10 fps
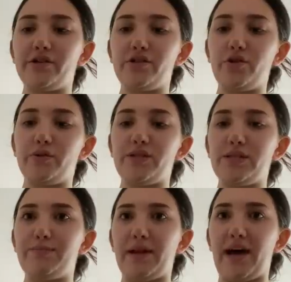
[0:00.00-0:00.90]
Just do a
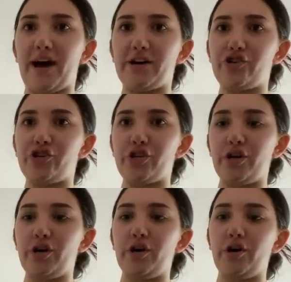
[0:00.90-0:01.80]
splash,
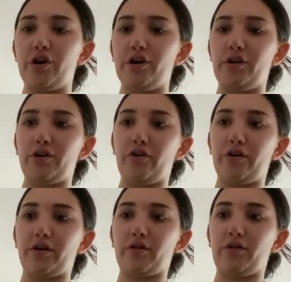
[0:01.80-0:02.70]

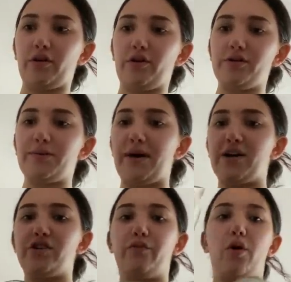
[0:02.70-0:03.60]
like a little splash of